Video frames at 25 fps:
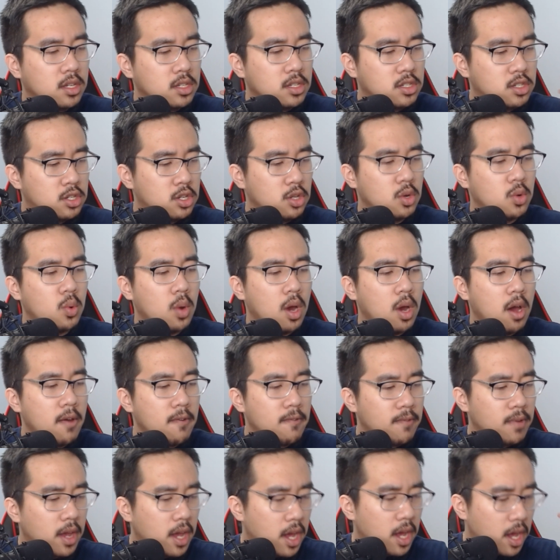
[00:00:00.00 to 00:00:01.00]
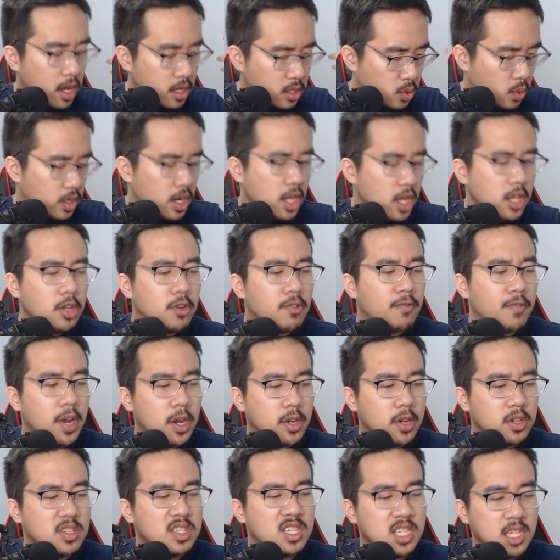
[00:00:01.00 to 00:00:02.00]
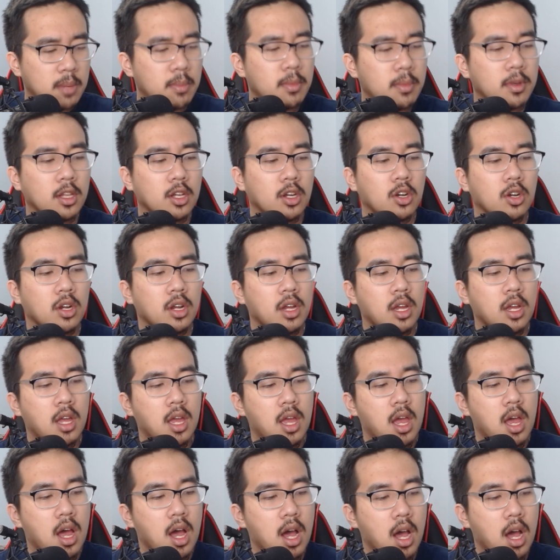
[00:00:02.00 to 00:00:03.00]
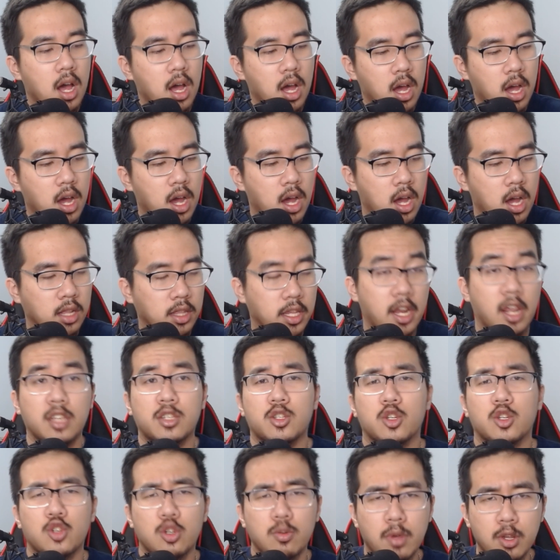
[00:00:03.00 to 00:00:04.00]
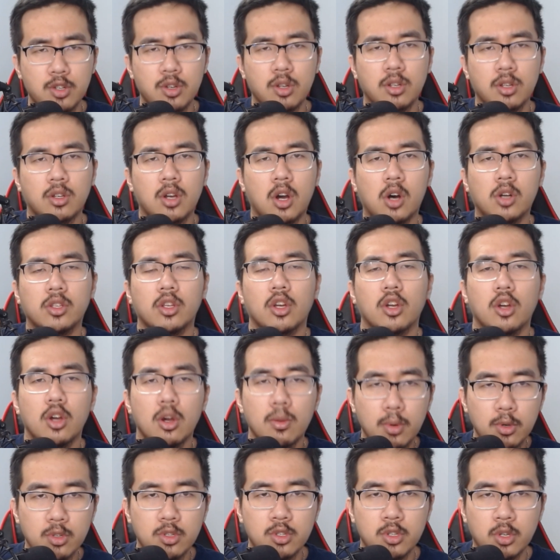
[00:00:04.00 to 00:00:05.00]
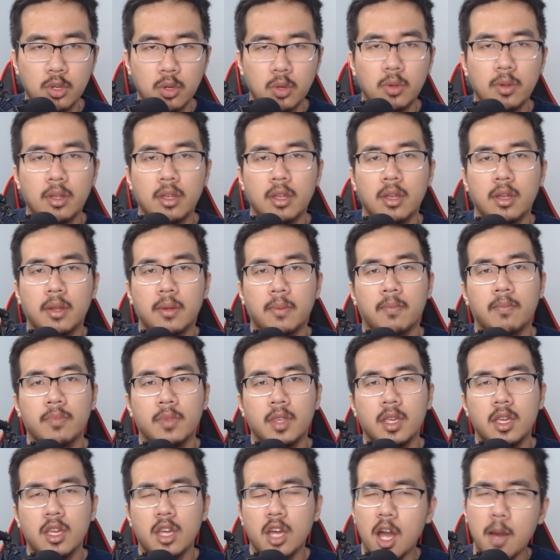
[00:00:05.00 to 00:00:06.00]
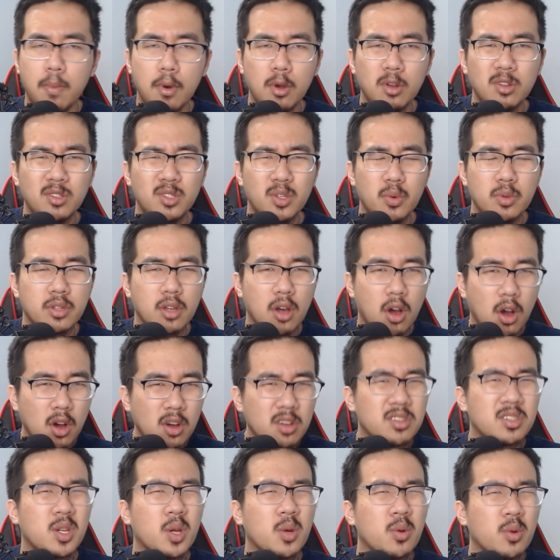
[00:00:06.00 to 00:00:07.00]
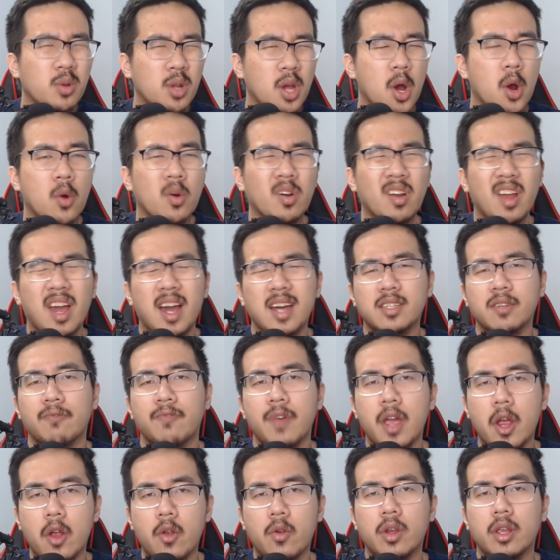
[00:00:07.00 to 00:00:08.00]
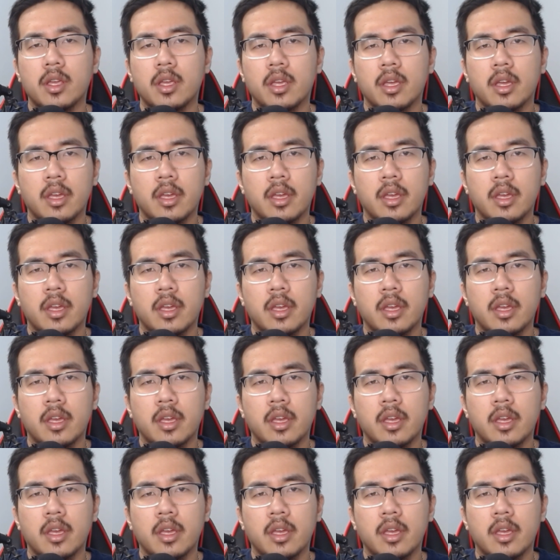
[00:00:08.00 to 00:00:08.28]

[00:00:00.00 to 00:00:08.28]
To another very similar Linux distribution called Ubuntu. Ubuntu is also known as a very,